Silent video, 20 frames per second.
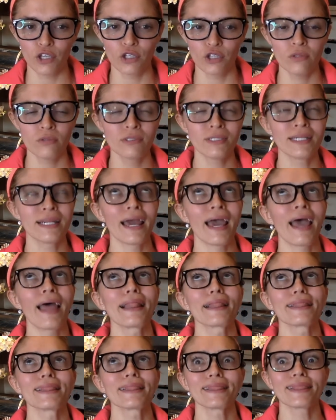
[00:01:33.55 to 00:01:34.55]
using
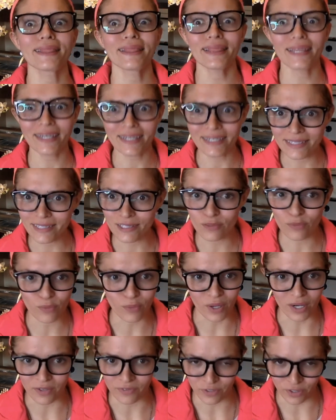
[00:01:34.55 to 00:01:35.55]
at least
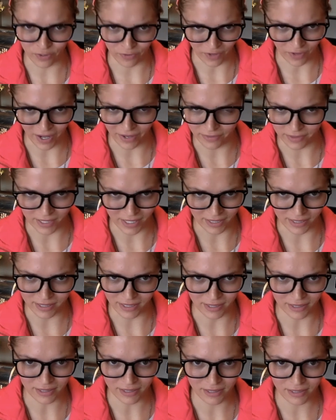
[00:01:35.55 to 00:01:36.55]
one of your 5
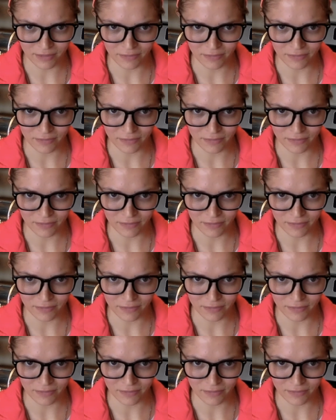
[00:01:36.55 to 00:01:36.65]
senses.